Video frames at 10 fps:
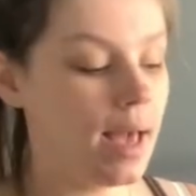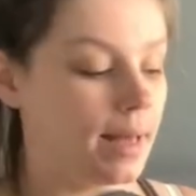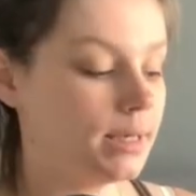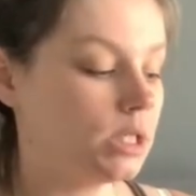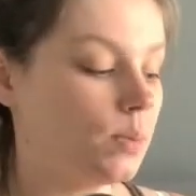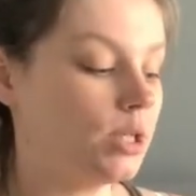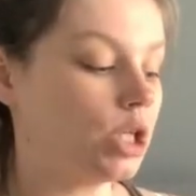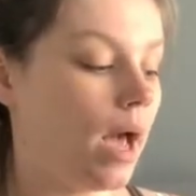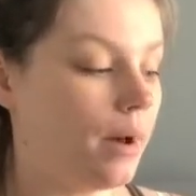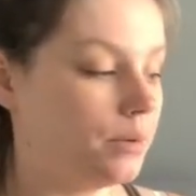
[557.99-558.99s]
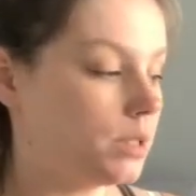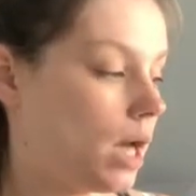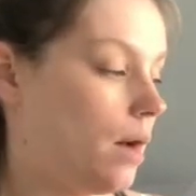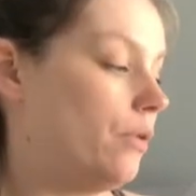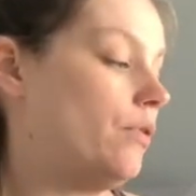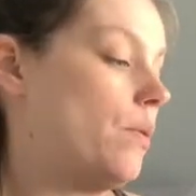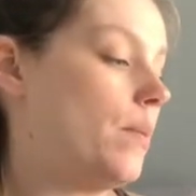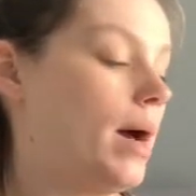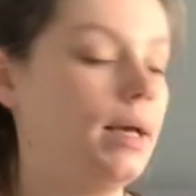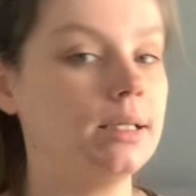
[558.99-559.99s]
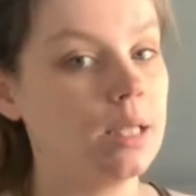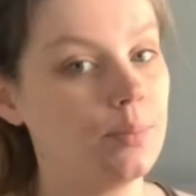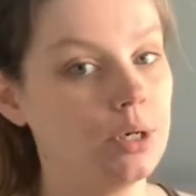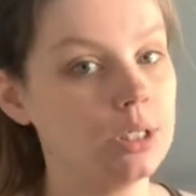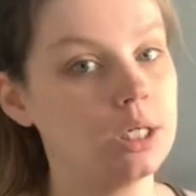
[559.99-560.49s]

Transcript: and I switch out of my slippers